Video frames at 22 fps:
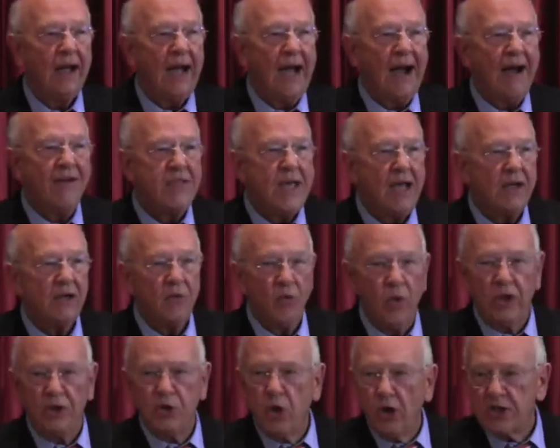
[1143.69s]
Uh,
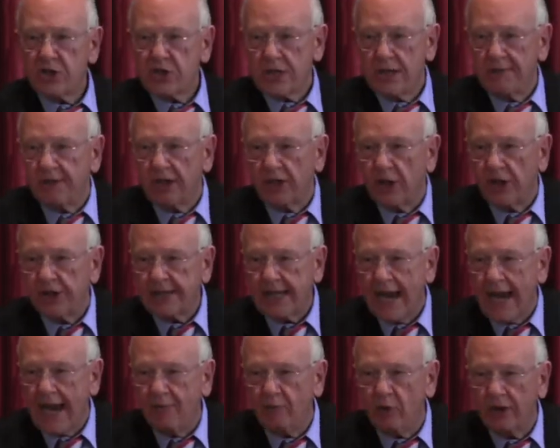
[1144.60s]
that we'll do it some other
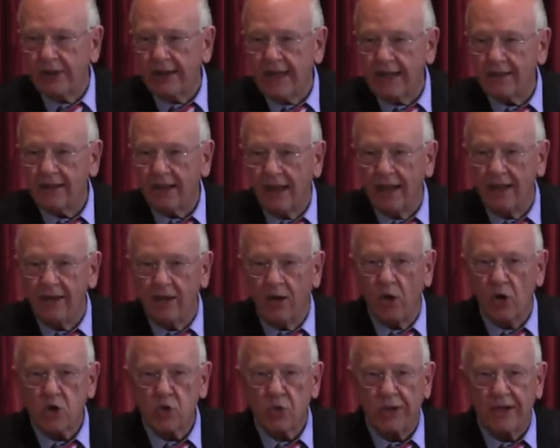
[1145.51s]
time. We'll get uh,
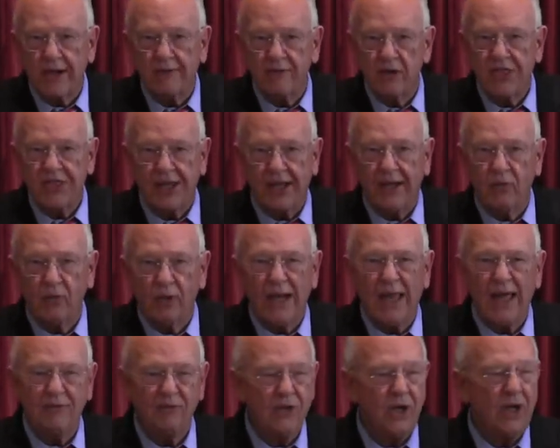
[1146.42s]
notice whenever.
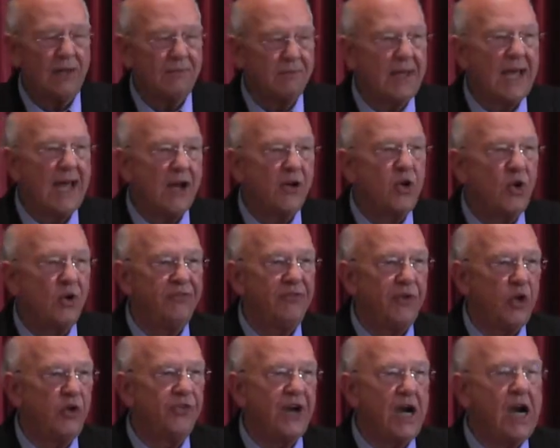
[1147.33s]
well, I've got to
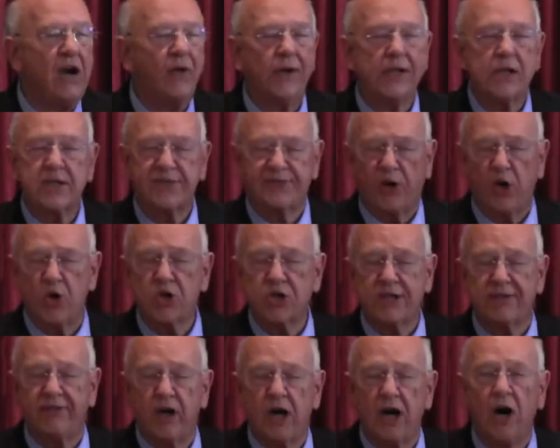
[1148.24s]
do a few errands
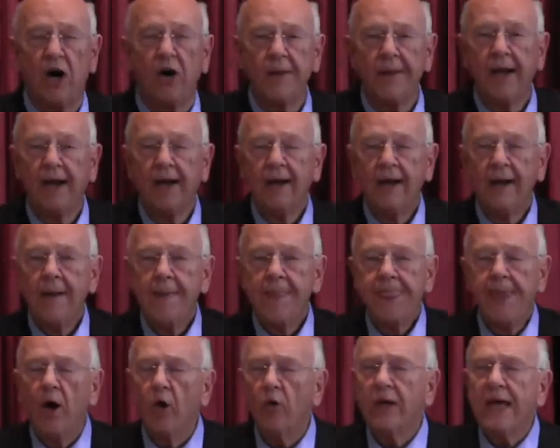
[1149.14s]
first of all.
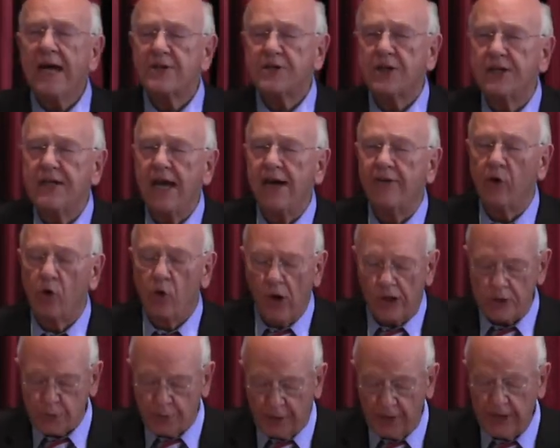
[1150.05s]
Don't let the
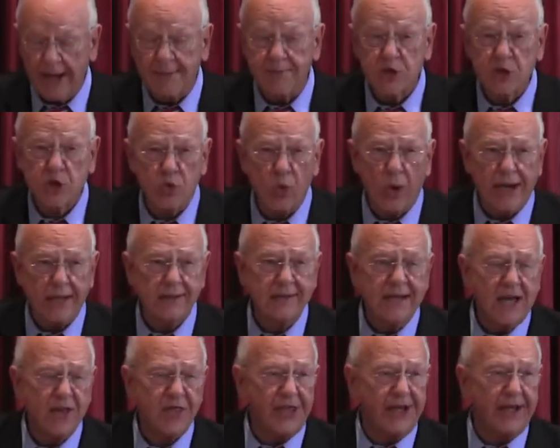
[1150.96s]
devil whisper them
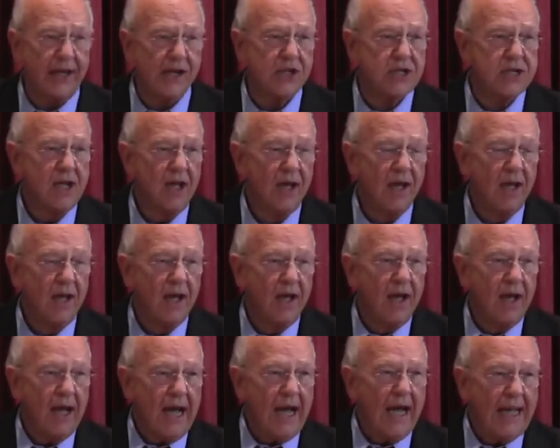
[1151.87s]
sweet nothings
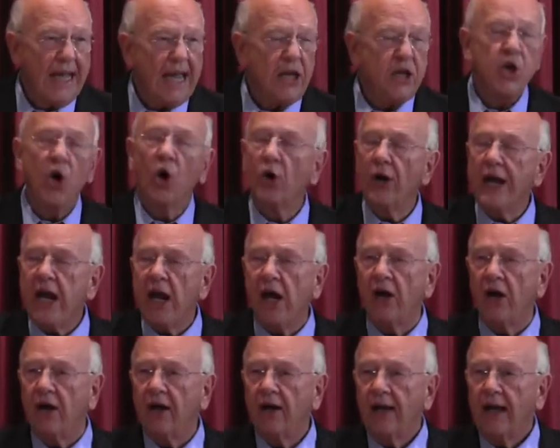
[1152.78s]
uh, in your
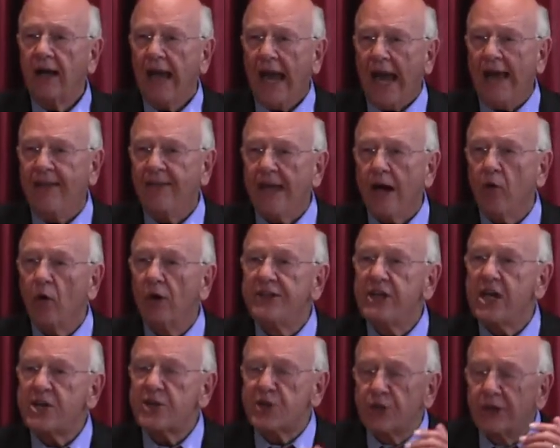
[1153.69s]
ear, and that
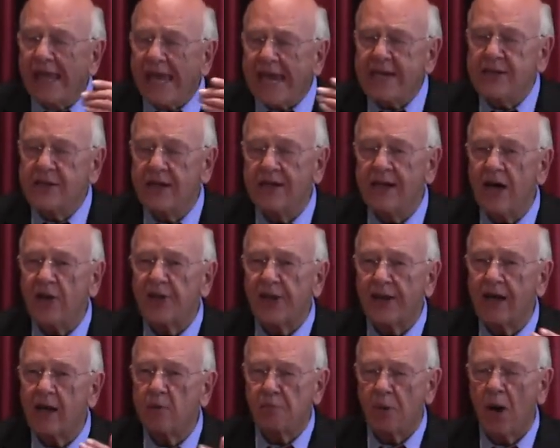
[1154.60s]
will just lead to
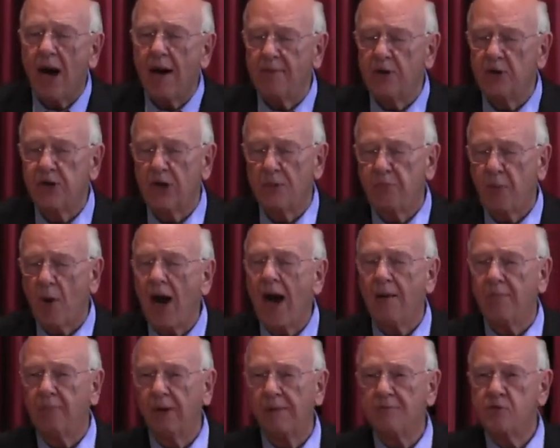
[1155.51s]
nothing and probably to
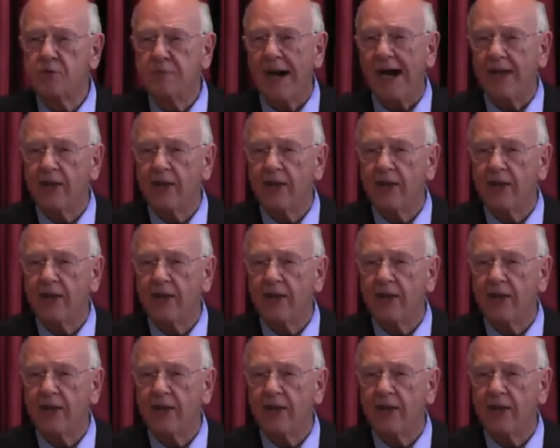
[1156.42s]
problems.